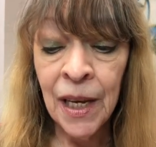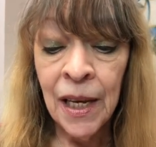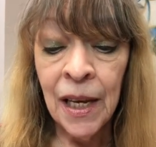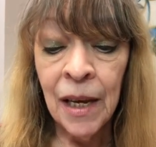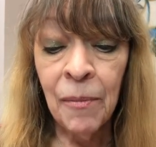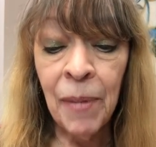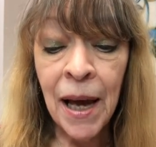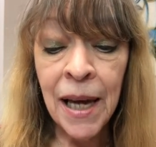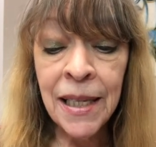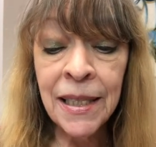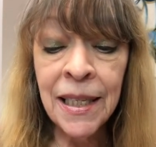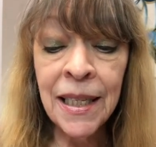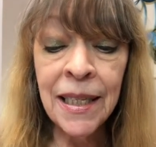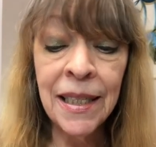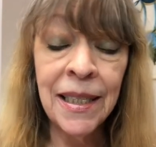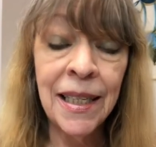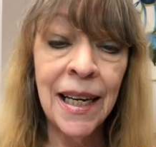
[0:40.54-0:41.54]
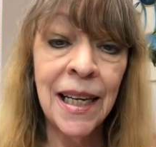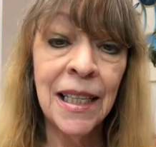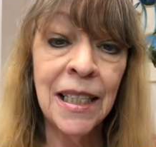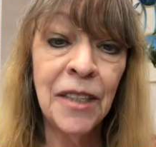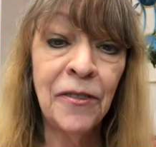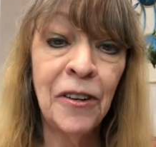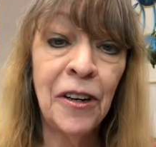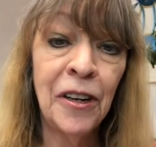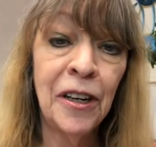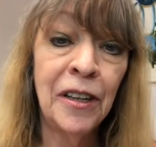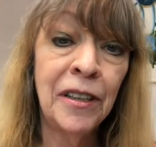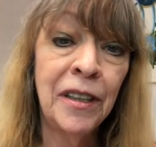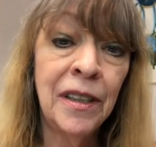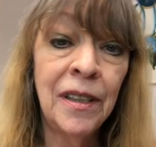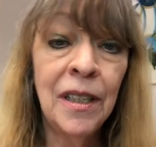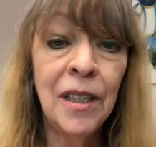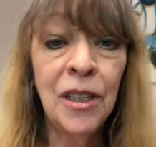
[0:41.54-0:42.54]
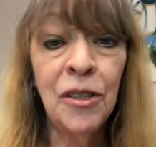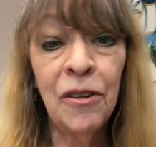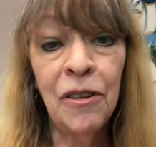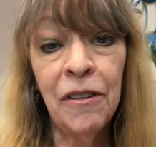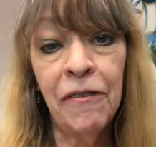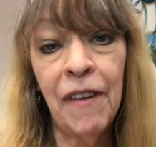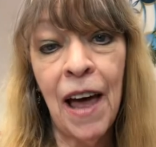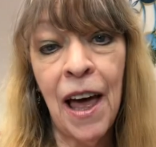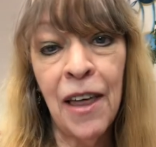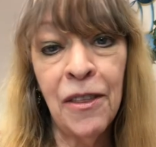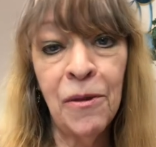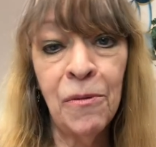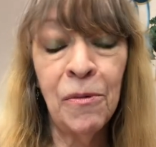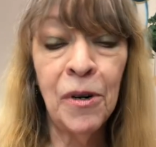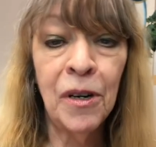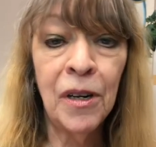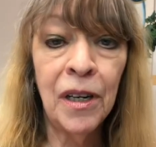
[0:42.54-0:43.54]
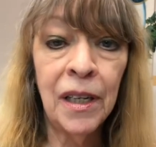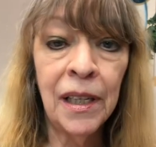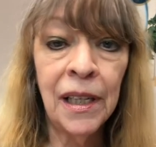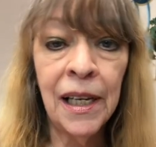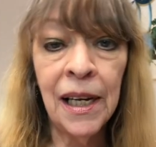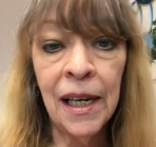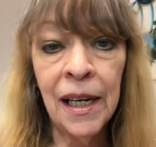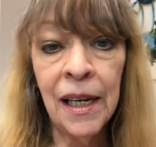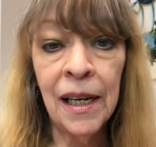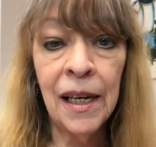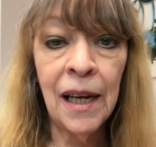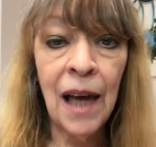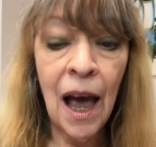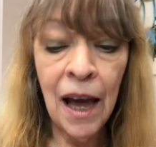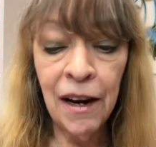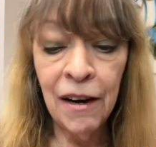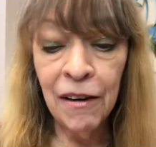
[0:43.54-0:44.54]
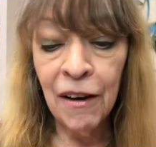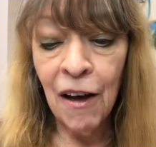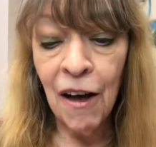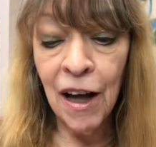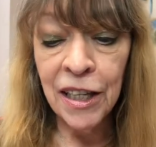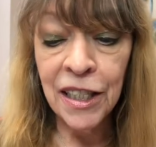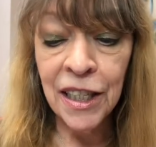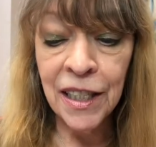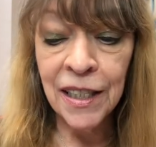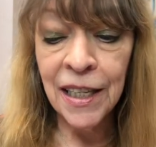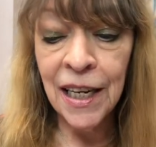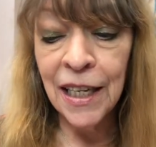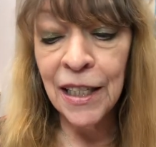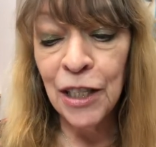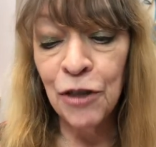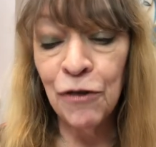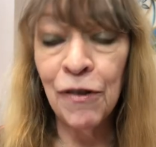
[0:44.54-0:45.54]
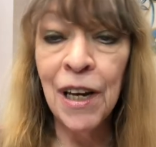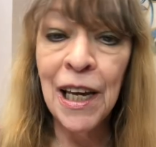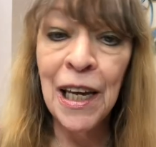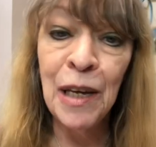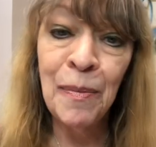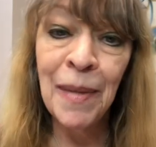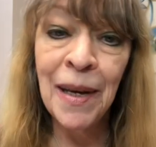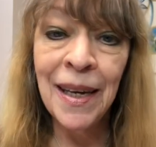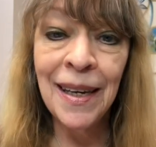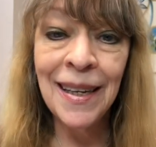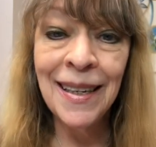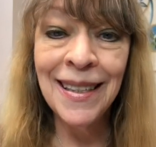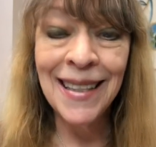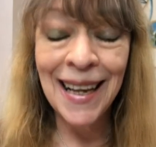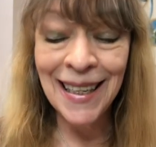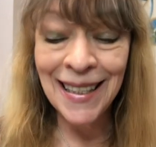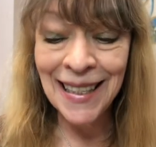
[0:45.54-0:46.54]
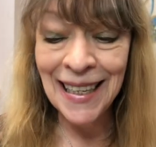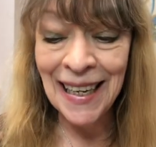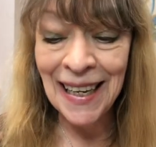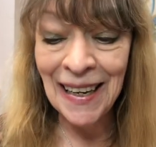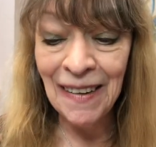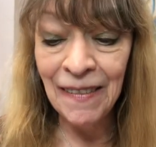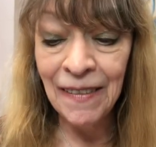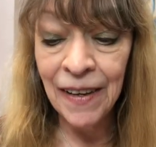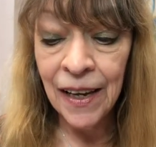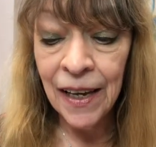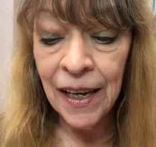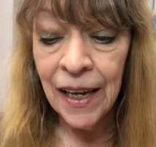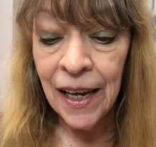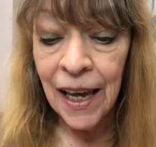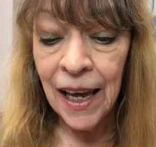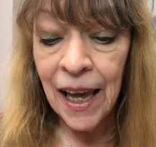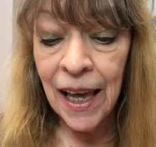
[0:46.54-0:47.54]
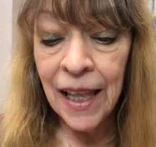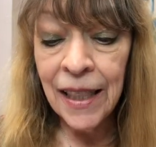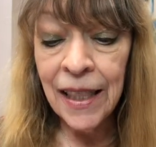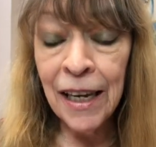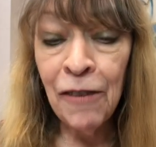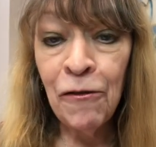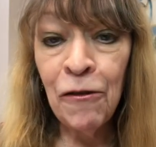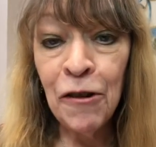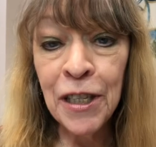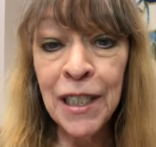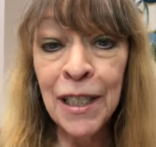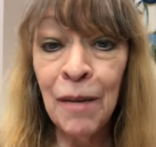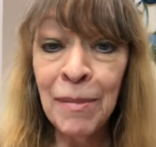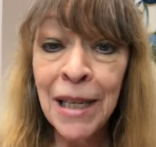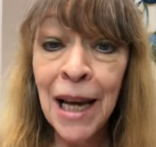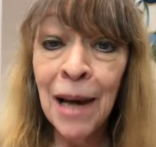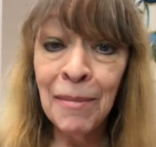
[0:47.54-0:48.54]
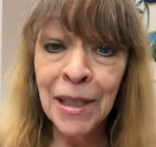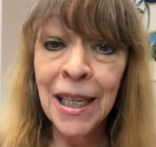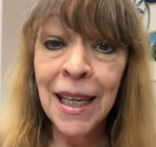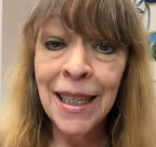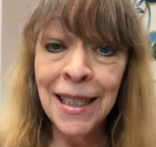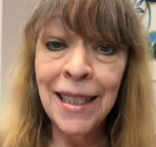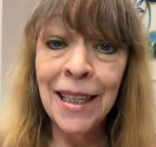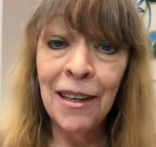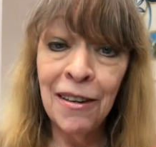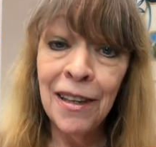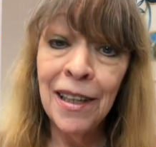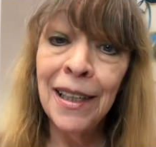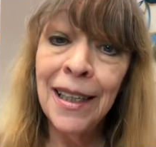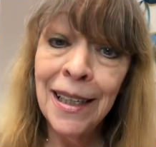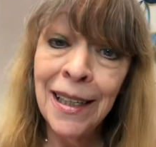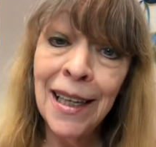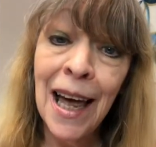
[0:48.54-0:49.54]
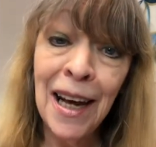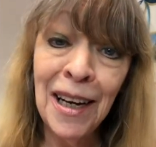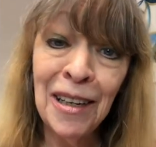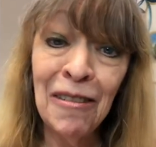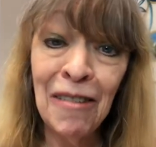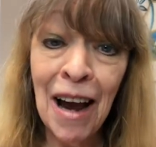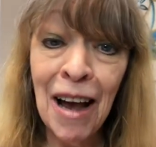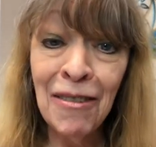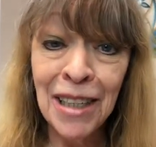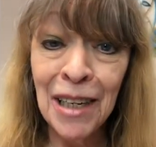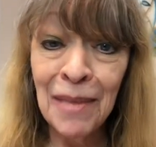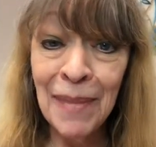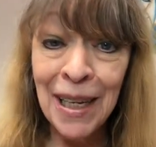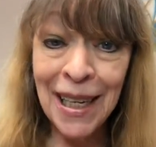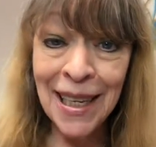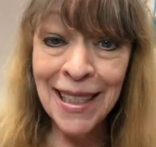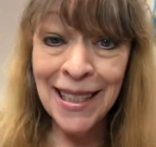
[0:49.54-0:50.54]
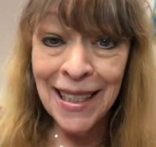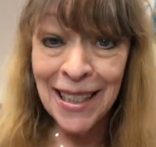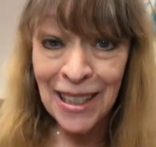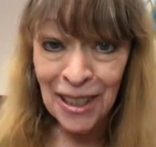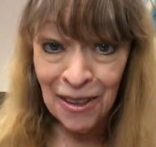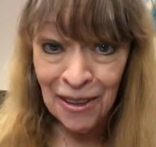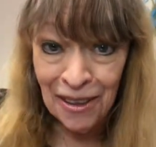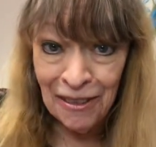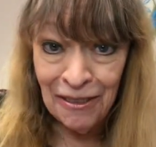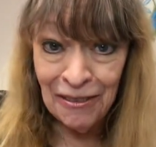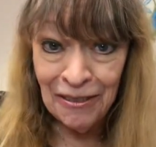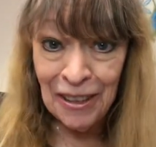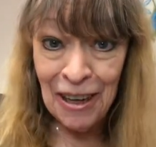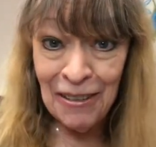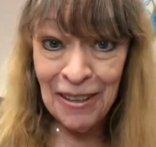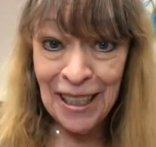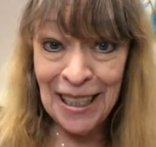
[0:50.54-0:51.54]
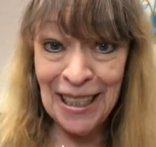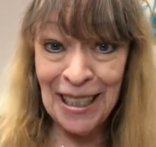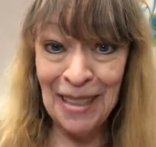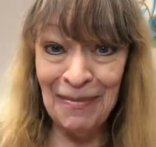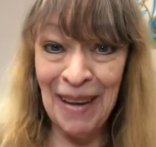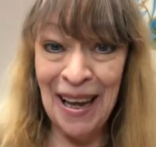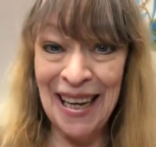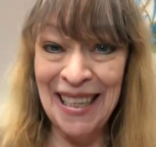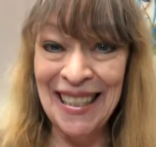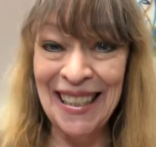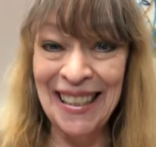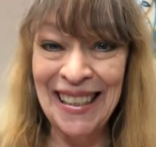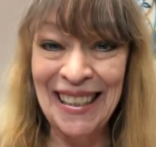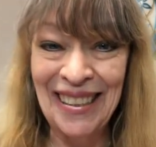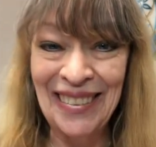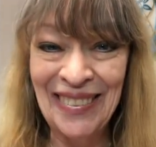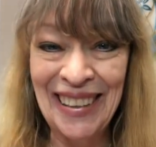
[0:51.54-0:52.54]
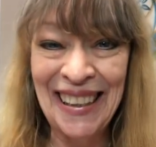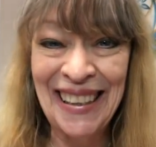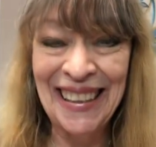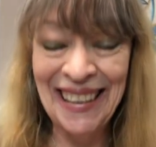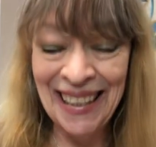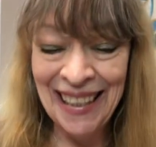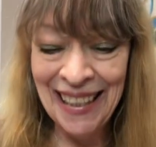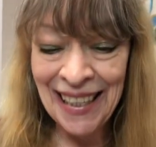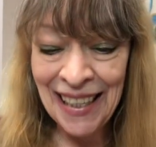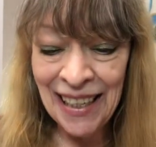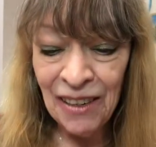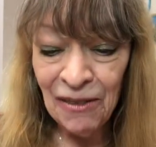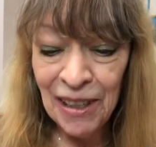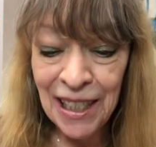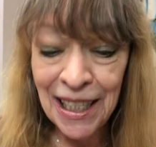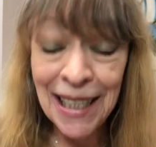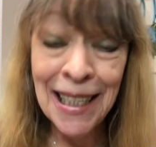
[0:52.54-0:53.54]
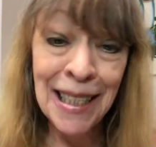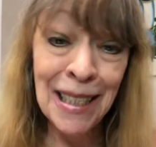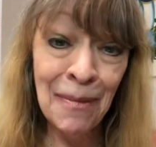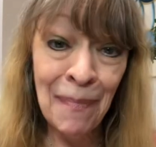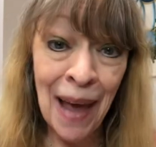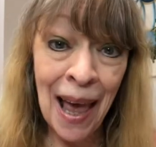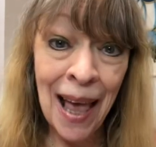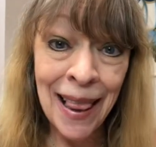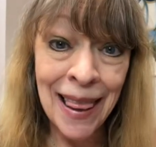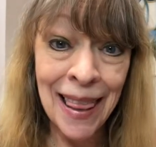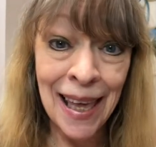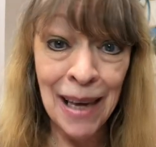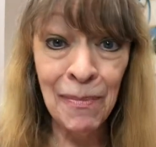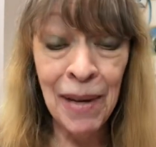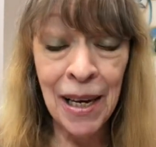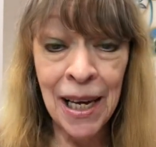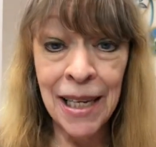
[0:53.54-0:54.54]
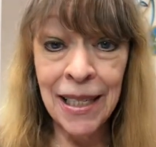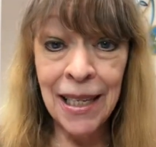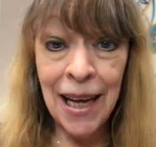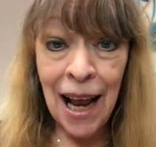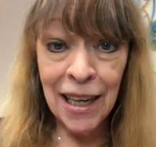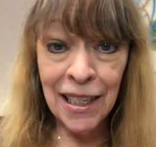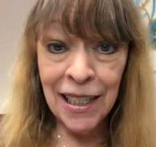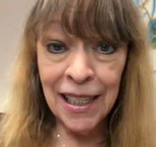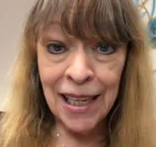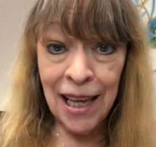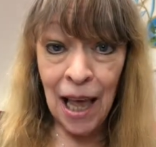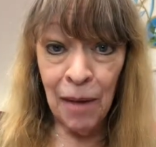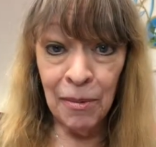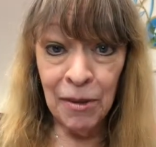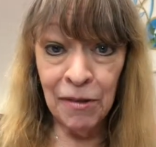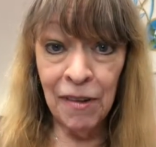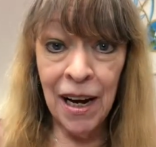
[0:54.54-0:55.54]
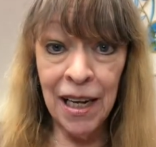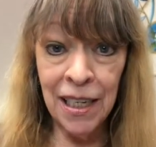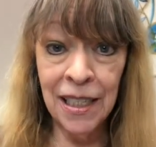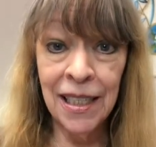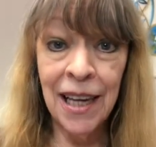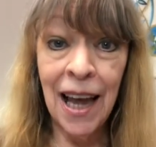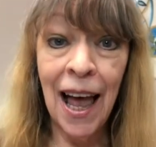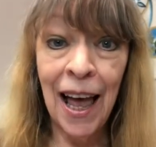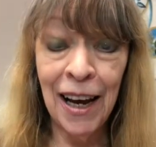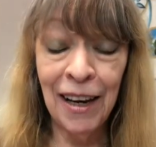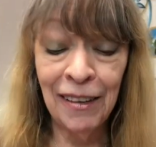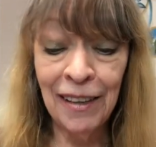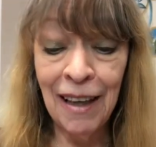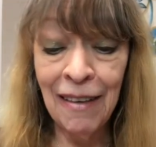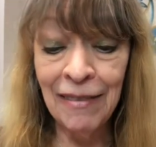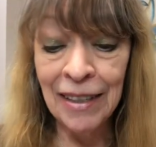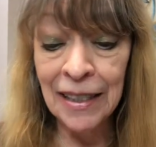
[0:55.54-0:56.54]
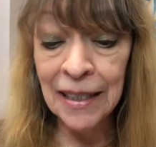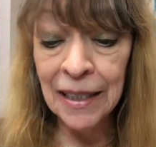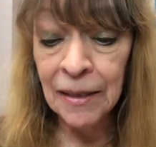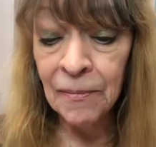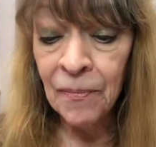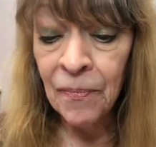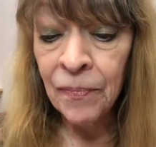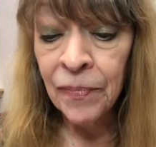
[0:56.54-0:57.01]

And Pisces stands for sort of otherworldly, higher consciousness, dreamy, sensitive, and therefore sometimes considered a little ungrounded because they're sort of floating in space a little bit, which isn't a bad thing because it actually helps raise to higher levels.